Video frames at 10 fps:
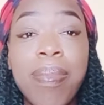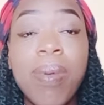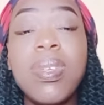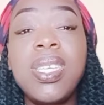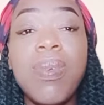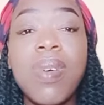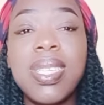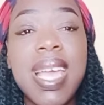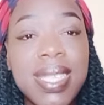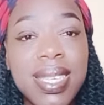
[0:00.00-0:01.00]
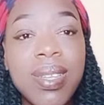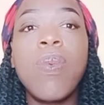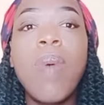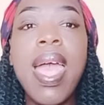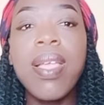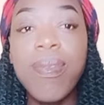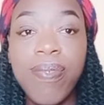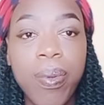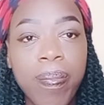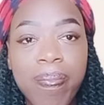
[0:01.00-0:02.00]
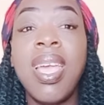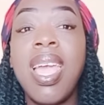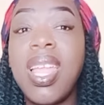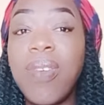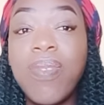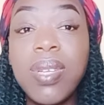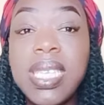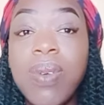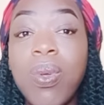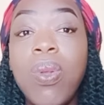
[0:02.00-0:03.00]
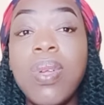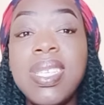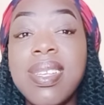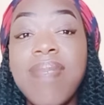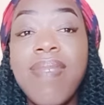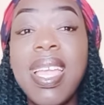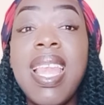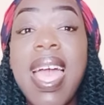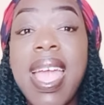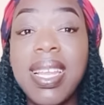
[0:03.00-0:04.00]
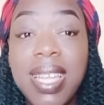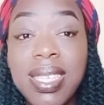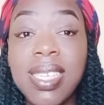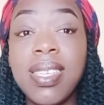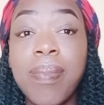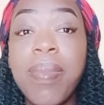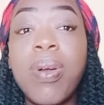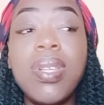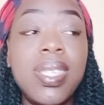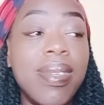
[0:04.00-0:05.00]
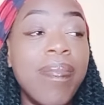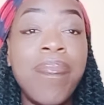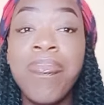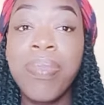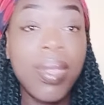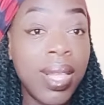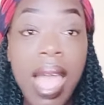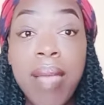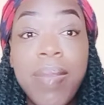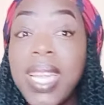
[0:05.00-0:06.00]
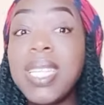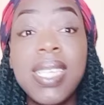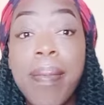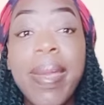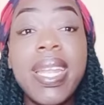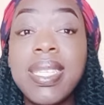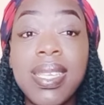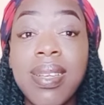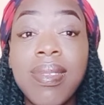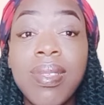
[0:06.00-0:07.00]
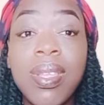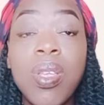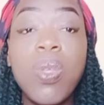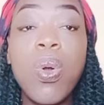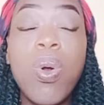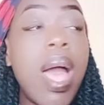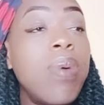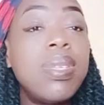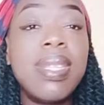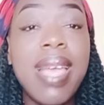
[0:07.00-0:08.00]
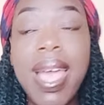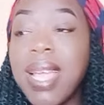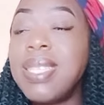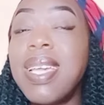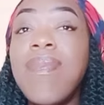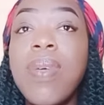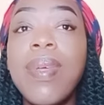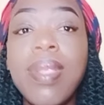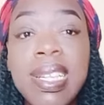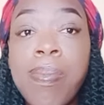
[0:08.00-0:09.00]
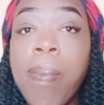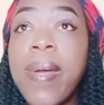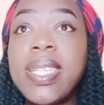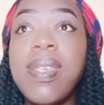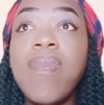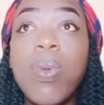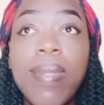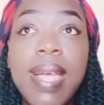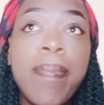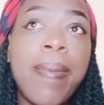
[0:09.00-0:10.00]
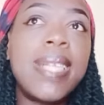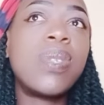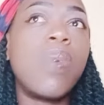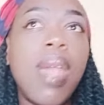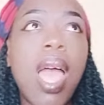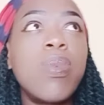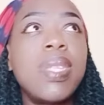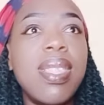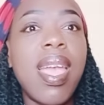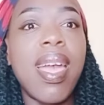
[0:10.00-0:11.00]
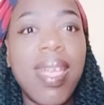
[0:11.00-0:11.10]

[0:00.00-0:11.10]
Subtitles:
Because she was asked, where are you from? And of course she could not reveal her identity because, I mean, it's embarrassing. You're out there interviewing these people as if you're that person out there